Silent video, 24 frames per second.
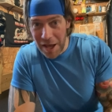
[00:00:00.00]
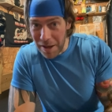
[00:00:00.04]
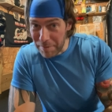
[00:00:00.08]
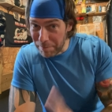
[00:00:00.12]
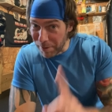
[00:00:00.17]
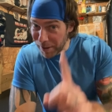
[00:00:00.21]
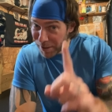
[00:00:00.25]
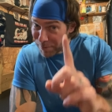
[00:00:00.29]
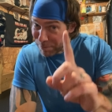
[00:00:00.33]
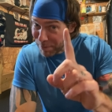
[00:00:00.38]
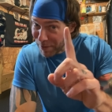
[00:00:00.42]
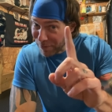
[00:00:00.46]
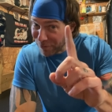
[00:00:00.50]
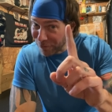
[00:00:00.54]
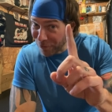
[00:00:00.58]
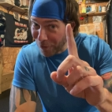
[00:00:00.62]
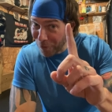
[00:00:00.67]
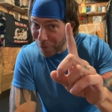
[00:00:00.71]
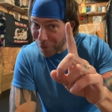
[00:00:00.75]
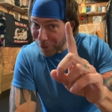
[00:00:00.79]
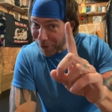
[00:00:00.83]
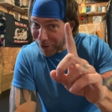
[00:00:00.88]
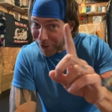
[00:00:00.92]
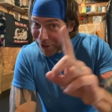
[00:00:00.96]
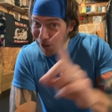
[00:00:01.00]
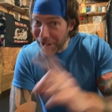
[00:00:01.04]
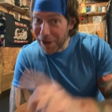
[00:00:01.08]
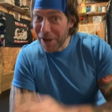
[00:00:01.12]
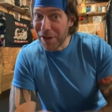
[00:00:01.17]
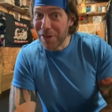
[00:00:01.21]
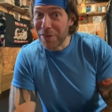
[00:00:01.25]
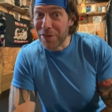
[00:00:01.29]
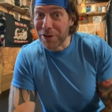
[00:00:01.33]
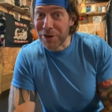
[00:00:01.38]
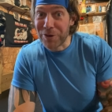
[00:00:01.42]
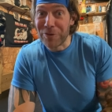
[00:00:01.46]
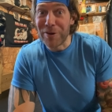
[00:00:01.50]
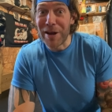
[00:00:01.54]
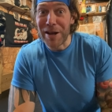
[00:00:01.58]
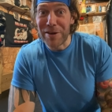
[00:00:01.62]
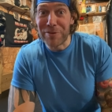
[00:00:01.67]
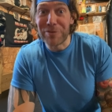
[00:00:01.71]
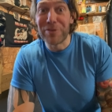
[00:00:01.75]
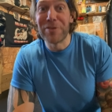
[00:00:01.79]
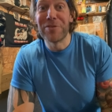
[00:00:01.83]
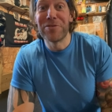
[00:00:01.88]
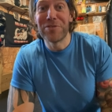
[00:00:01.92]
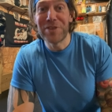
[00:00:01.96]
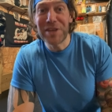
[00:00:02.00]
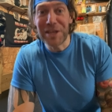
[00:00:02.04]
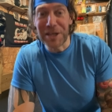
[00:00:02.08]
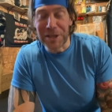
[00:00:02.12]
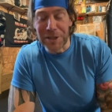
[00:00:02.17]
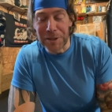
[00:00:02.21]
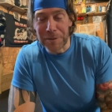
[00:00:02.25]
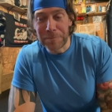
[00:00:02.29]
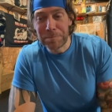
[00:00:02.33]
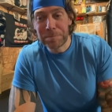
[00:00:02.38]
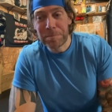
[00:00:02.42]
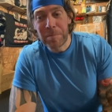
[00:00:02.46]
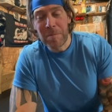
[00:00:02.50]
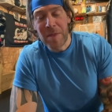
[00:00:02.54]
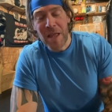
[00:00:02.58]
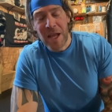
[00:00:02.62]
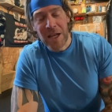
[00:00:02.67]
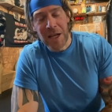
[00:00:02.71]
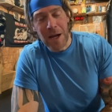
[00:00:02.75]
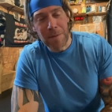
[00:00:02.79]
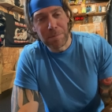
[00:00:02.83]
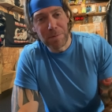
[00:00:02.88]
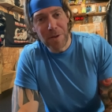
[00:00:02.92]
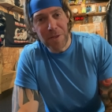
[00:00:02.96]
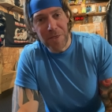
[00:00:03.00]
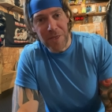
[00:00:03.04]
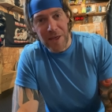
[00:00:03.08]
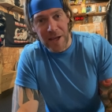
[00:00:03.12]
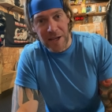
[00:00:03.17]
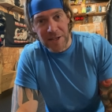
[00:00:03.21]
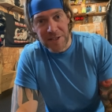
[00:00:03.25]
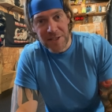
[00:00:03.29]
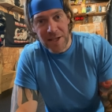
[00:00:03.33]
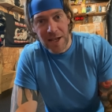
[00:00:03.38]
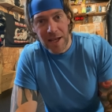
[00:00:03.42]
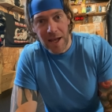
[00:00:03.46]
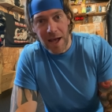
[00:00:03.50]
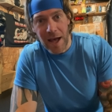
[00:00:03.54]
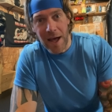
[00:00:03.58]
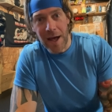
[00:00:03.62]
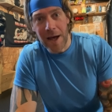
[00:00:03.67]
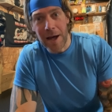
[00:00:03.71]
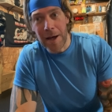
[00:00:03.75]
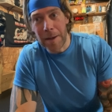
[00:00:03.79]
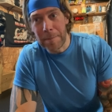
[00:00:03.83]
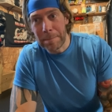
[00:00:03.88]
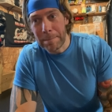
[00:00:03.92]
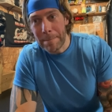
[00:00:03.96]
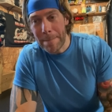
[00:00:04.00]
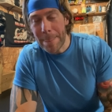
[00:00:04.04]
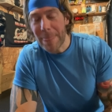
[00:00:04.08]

But before the great reveal, a couple of things. Uh,